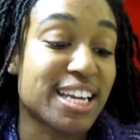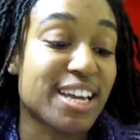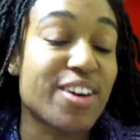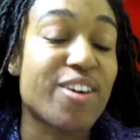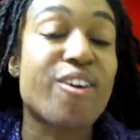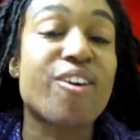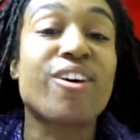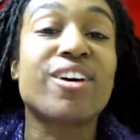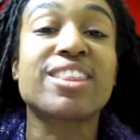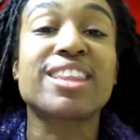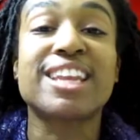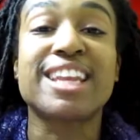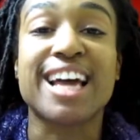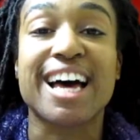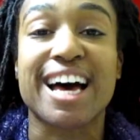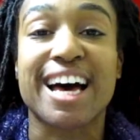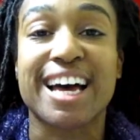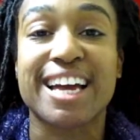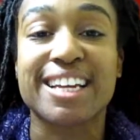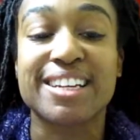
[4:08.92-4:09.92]
on the
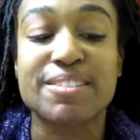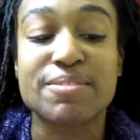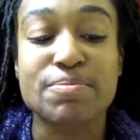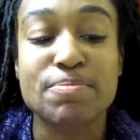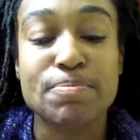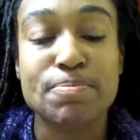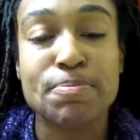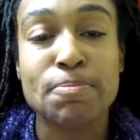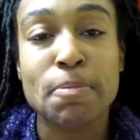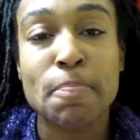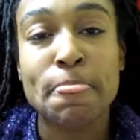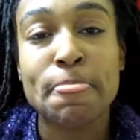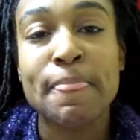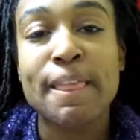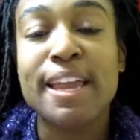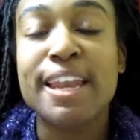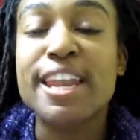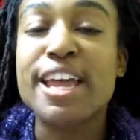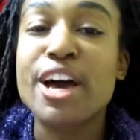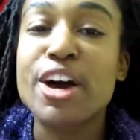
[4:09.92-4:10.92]
line.
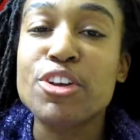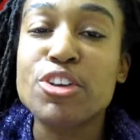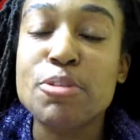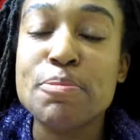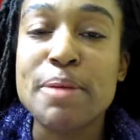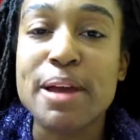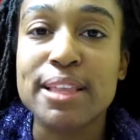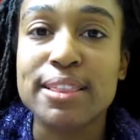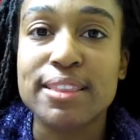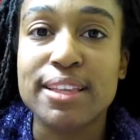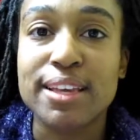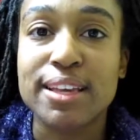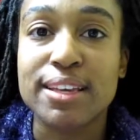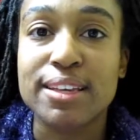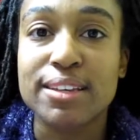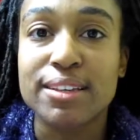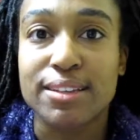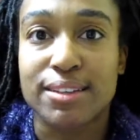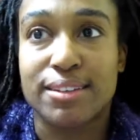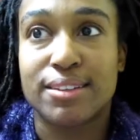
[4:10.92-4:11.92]
Now you may think,